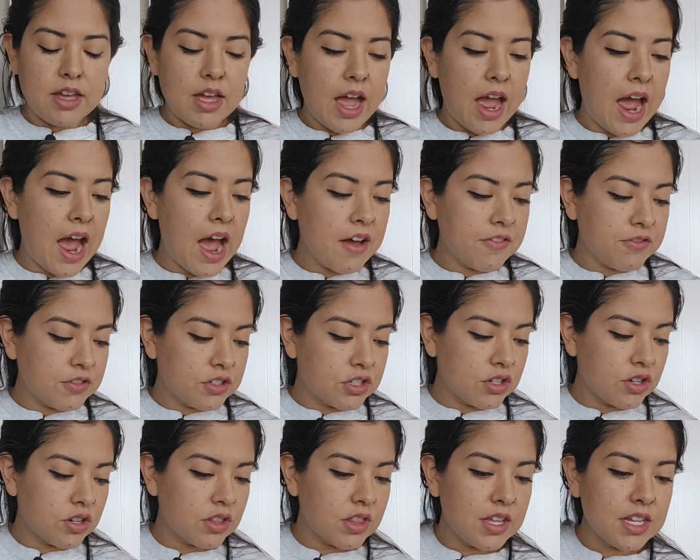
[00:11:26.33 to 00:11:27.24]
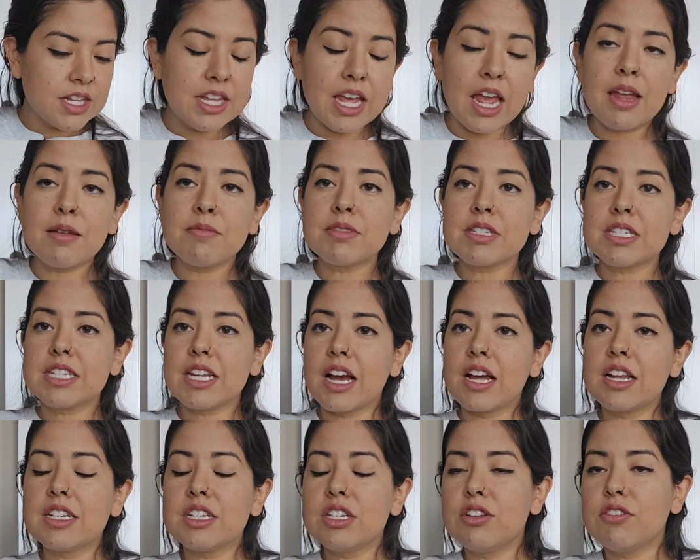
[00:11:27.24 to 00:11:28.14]
after the game's
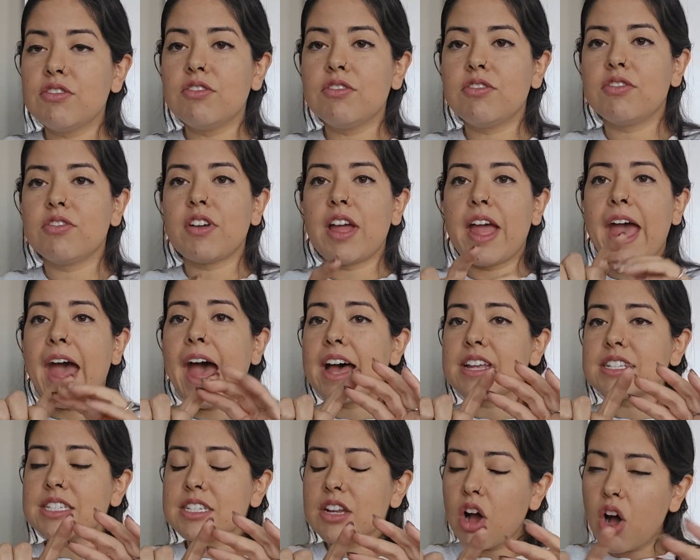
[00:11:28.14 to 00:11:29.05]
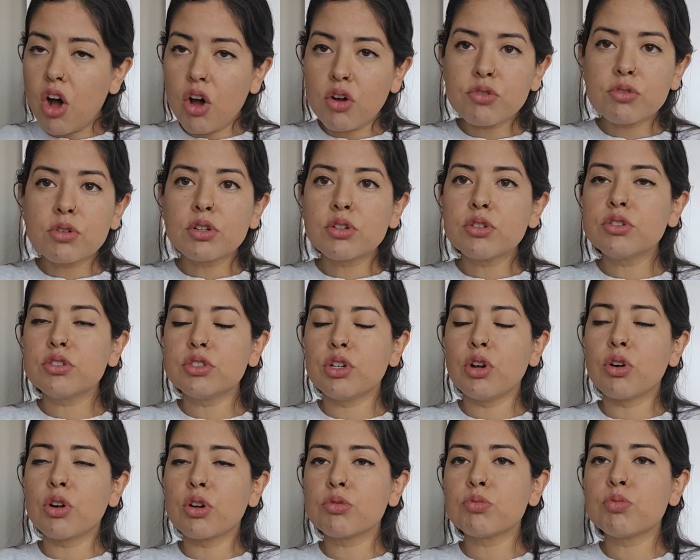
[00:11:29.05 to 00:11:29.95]
done, you've asked all
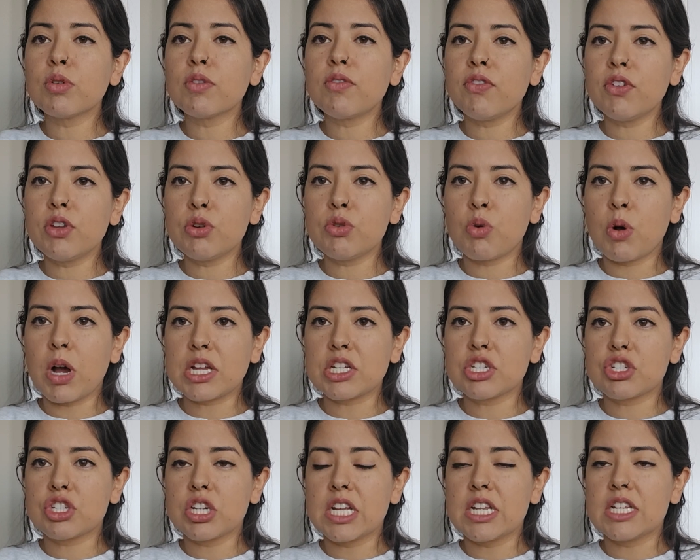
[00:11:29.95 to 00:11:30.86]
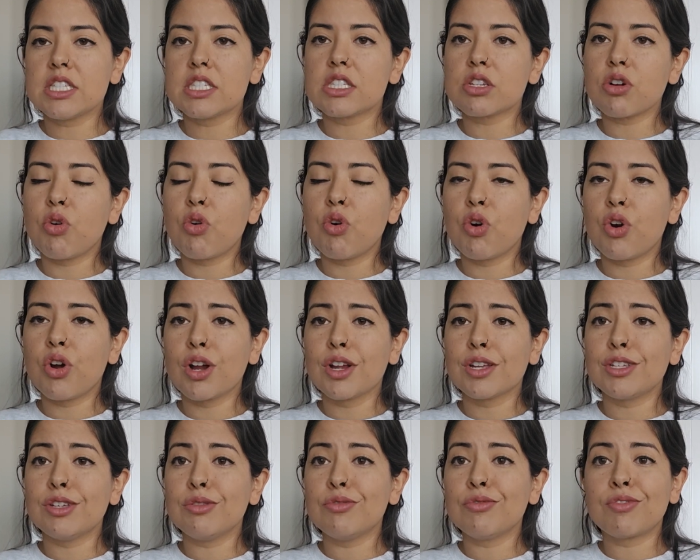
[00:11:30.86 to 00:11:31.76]
your review questions, or
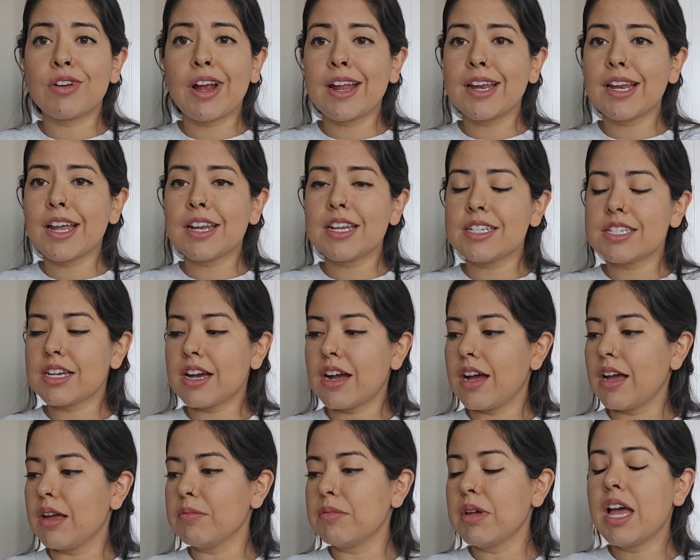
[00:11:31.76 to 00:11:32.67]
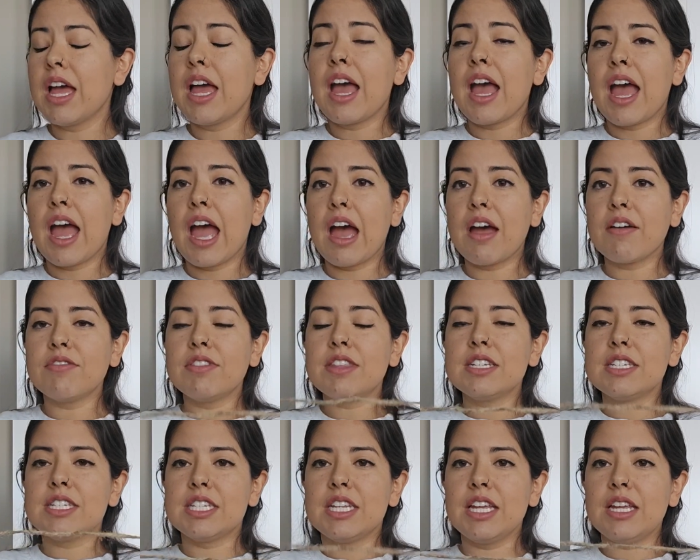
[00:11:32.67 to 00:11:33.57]
you've ran out of time, have
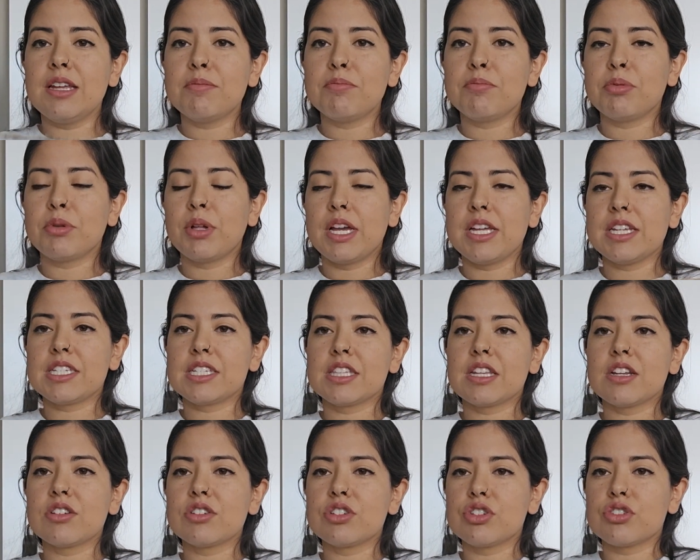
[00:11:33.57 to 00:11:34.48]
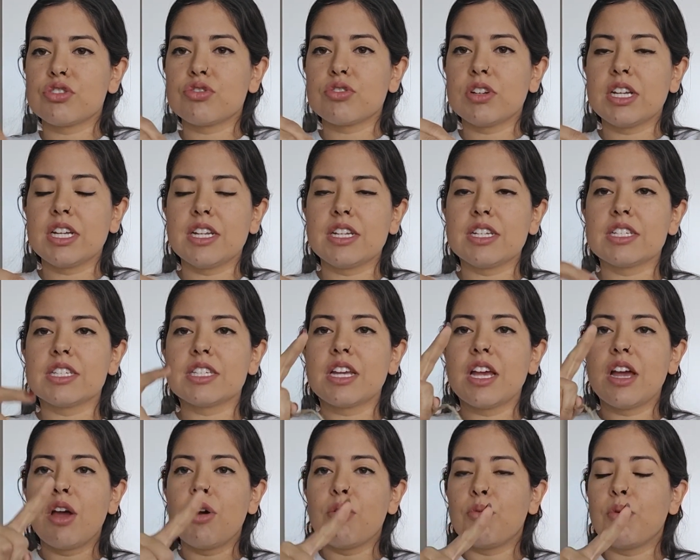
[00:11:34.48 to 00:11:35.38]
the team place their strings,
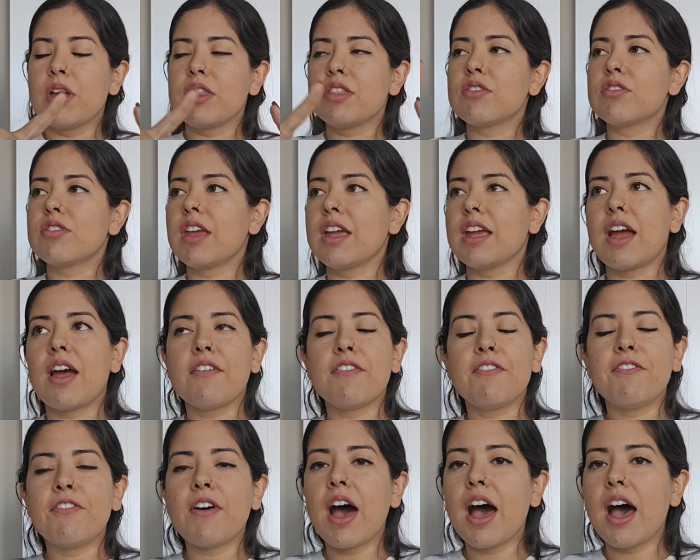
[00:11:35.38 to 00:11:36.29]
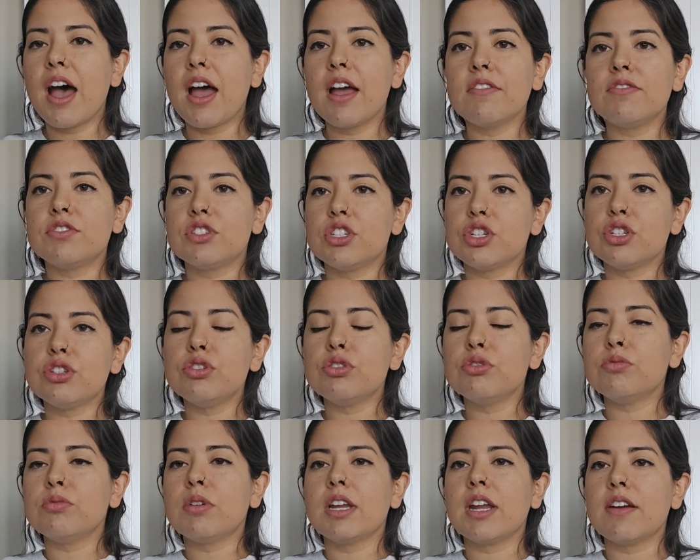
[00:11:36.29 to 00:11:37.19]
whether they have 5,
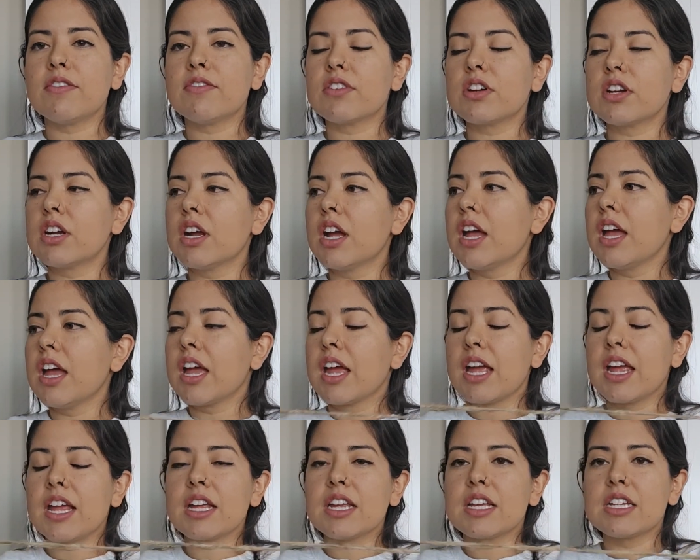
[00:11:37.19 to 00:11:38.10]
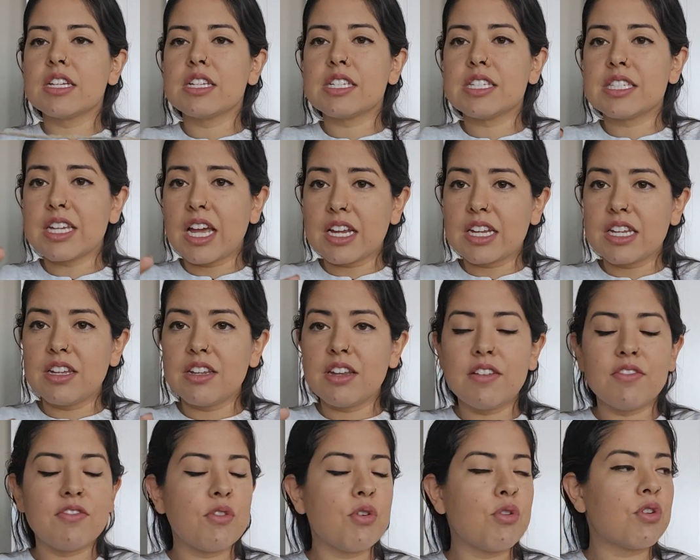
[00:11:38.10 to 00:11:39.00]
2, whatever, in
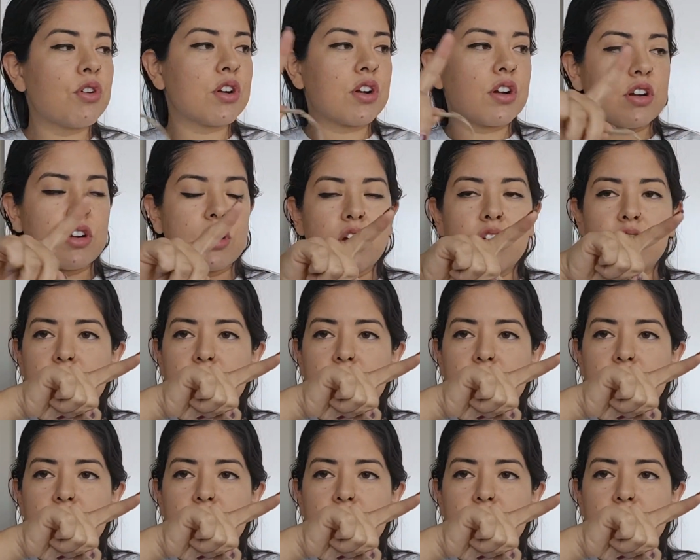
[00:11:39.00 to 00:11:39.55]
consecutive order